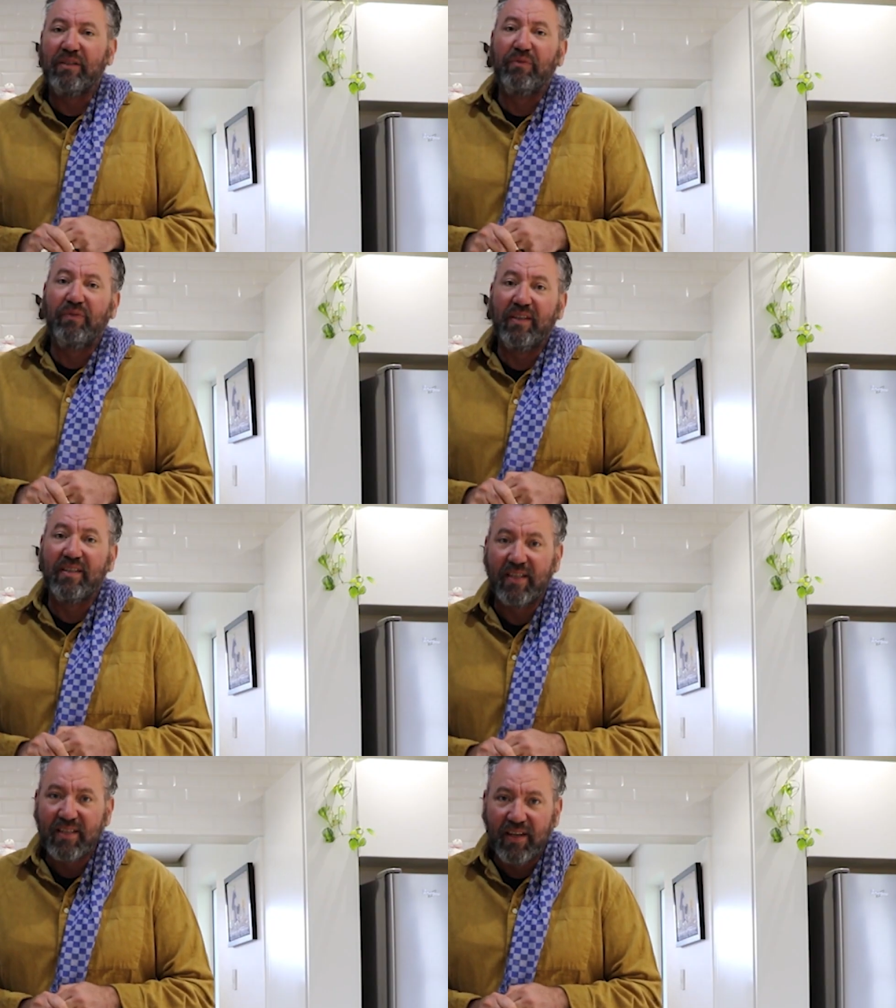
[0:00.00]
feed her
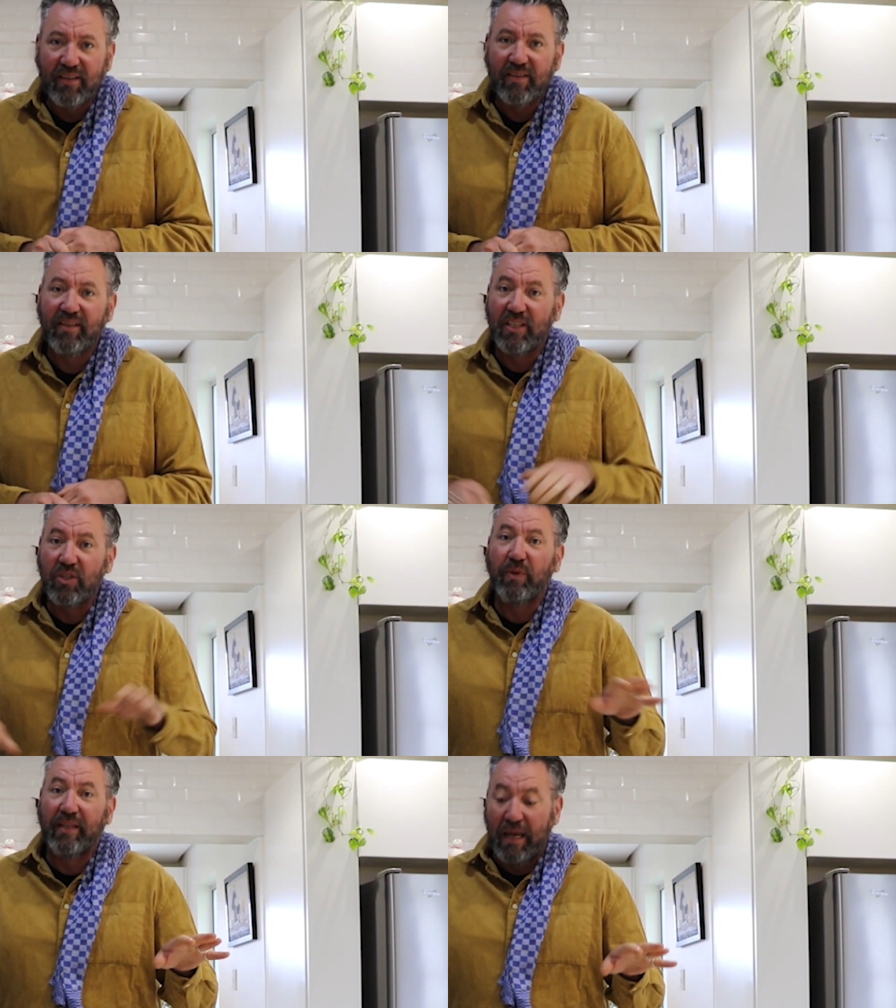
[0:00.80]
6 kids, and this is
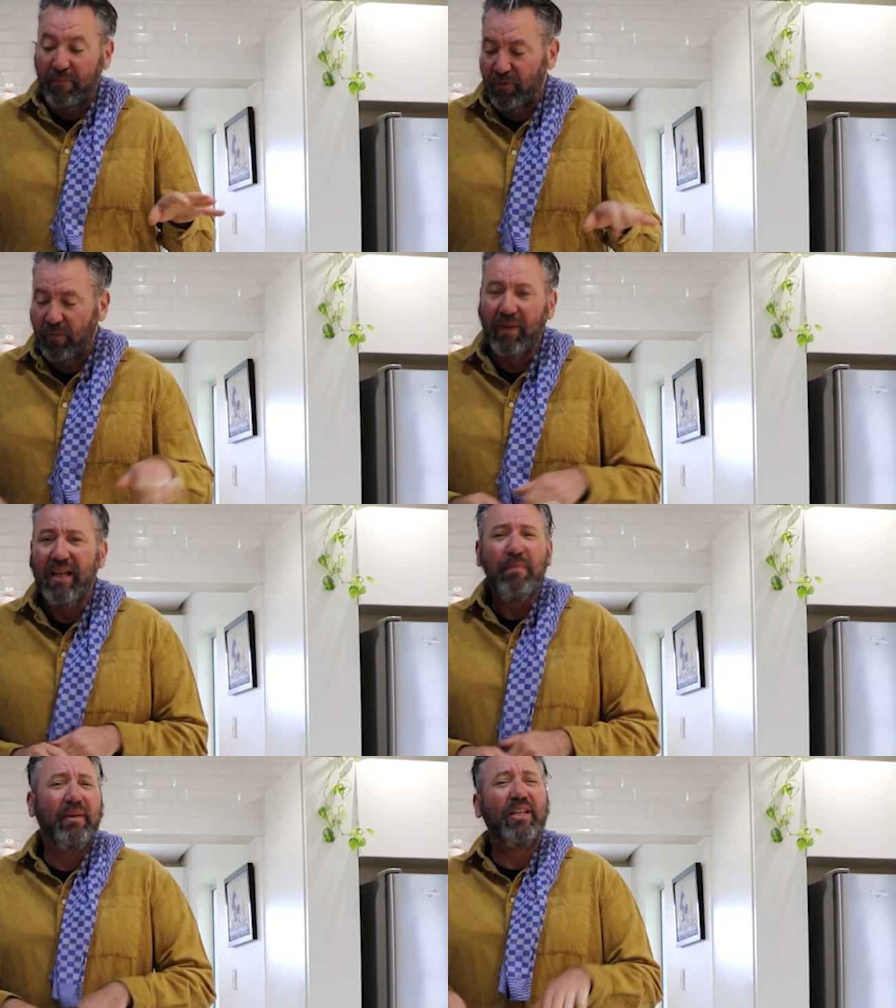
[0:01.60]
where it came from.
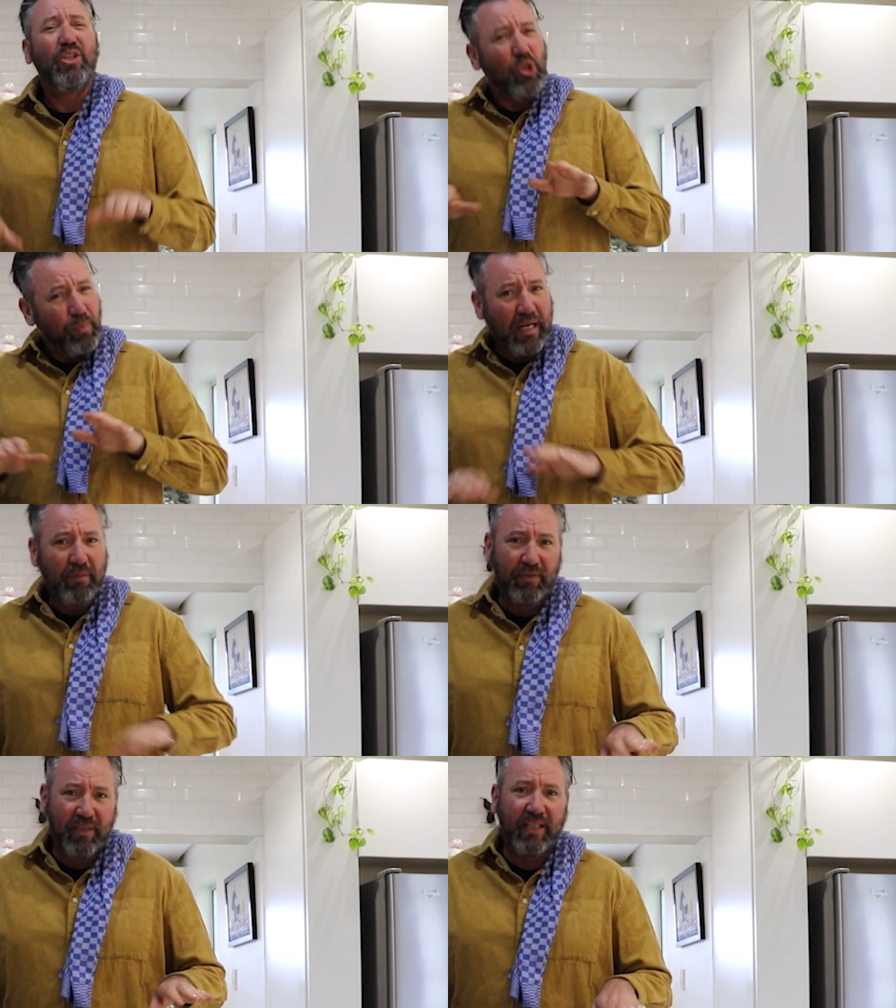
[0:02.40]
But it's super
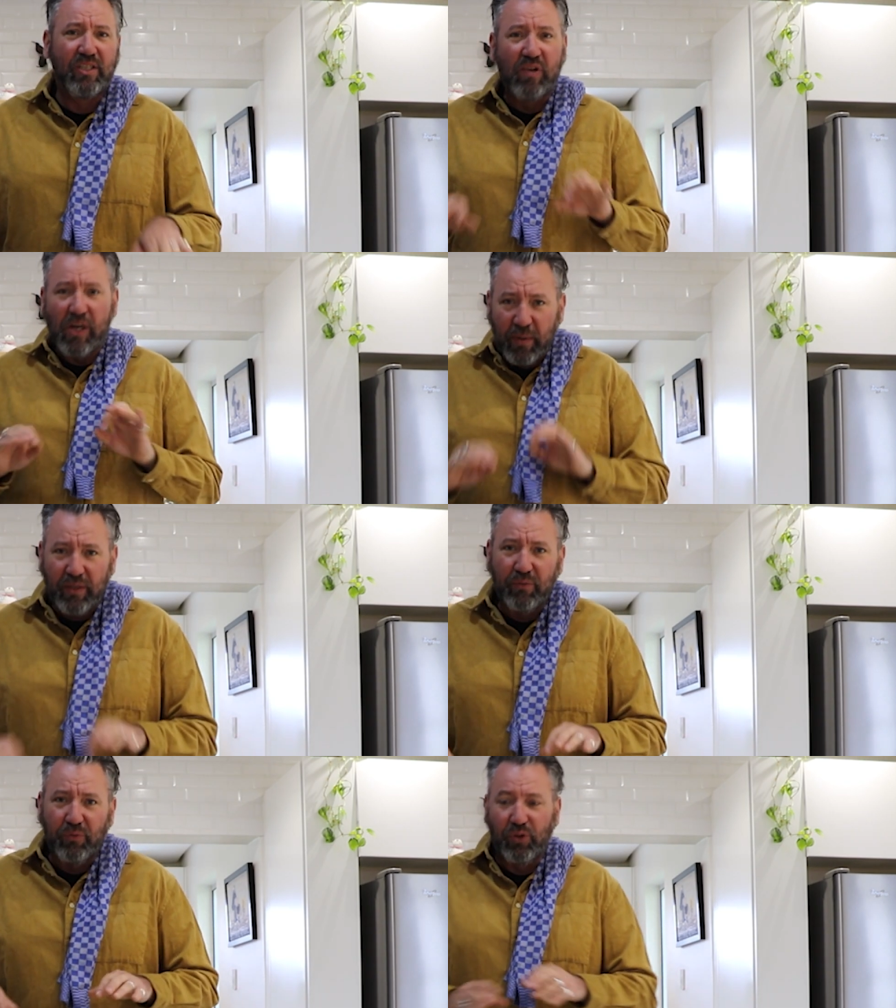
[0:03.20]
comforting, it's great
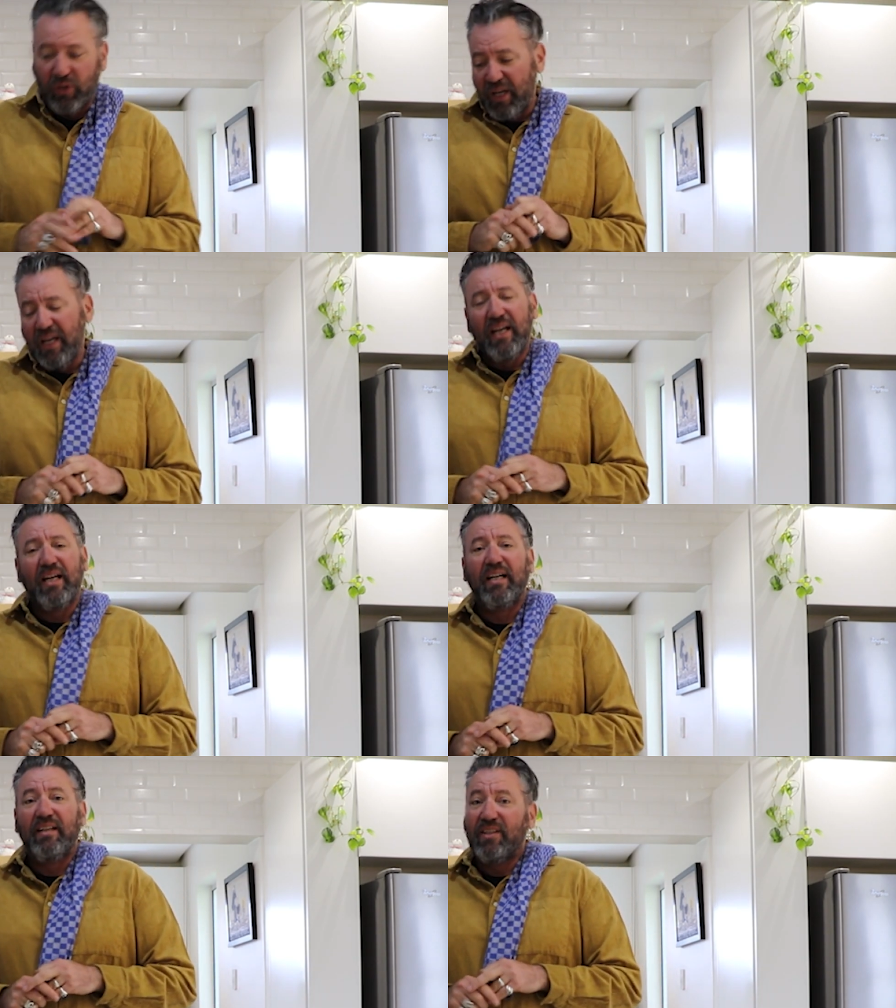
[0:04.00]
winter food.
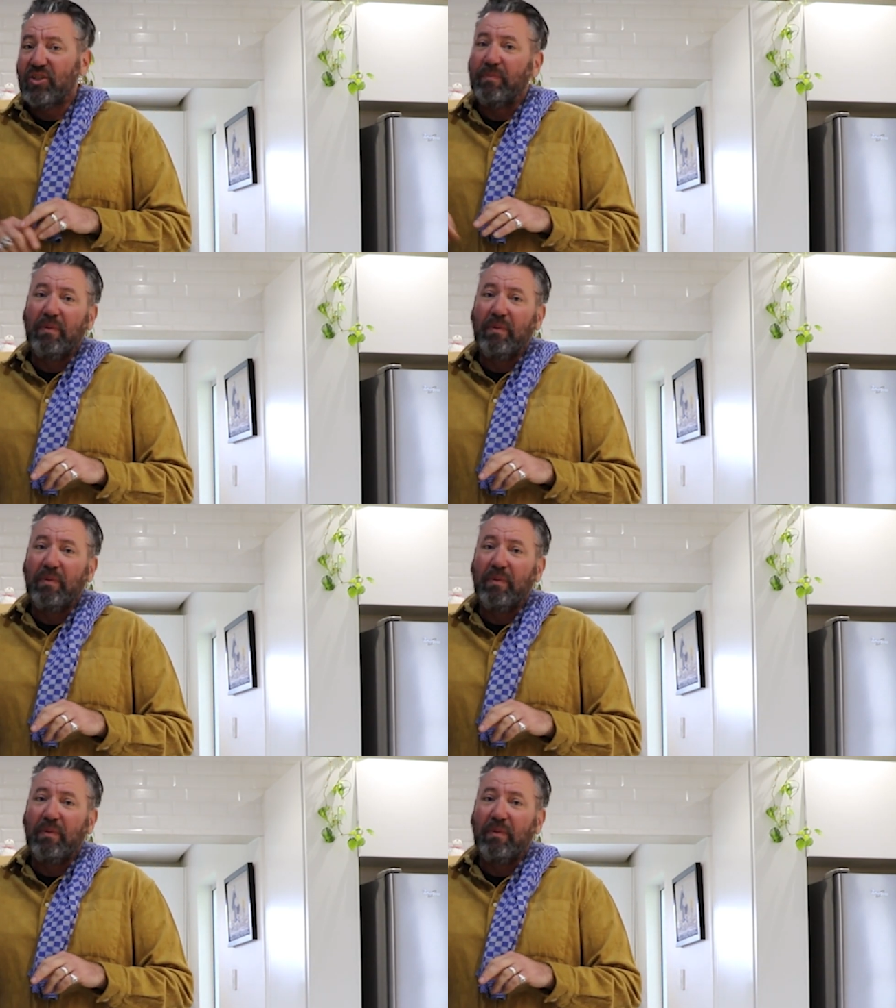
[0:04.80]
This could be